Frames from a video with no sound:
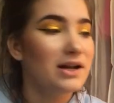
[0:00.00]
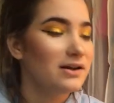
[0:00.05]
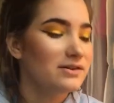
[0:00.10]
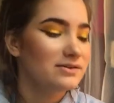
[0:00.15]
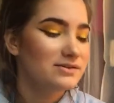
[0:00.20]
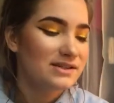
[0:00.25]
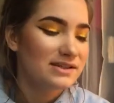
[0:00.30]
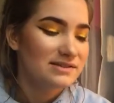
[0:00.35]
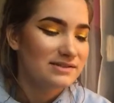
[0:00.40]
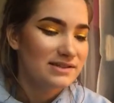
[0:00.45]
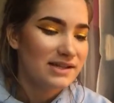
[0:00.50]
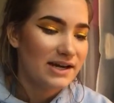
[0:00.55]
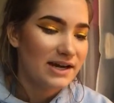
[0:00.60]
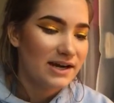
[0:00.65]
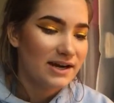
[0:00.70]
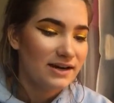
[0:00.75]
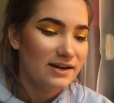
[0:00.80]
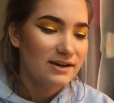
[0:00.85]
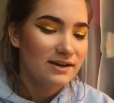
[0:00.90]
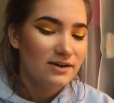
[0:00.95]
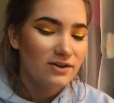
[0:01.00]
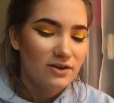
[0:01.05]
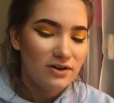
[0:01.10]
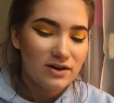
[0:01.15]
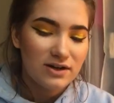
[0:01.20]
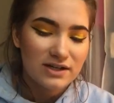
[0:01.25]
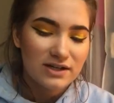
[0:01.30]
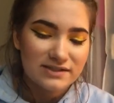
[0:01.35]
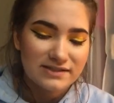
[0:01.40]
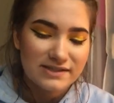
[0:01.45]
else is there?
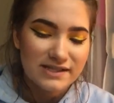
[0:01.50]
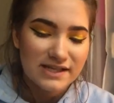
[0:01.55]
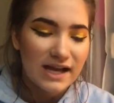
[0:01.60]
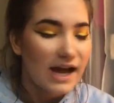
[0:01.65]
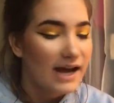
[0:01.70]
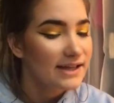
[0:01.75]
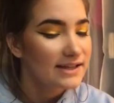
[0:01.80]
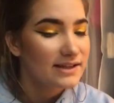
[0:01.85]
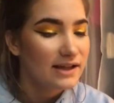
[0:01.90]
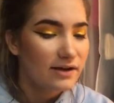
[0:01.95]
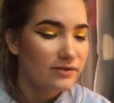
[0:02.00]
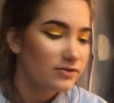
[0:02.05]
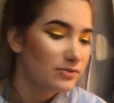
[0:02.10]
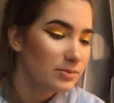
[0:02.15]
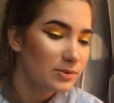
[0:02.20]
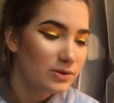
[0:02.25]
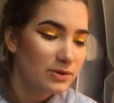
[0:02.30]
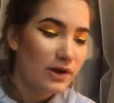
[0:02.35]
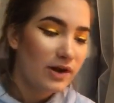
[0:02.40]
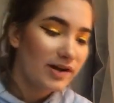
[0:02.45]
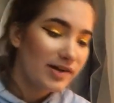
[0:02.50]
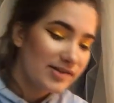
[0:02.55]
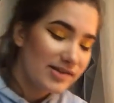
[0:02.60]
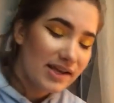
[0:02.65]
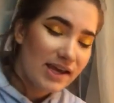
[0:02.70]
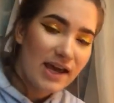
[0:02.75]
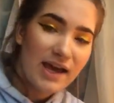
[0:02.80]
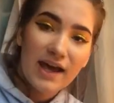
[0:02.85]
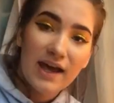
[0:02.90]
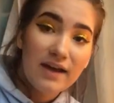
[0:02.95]
Honestly, I loved Mulan as a
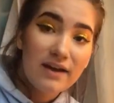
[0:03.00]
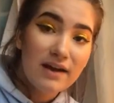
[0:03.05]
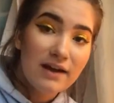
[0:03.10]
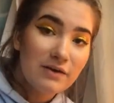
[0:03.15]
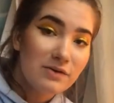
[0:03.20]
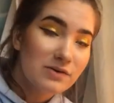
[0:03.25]
kid. It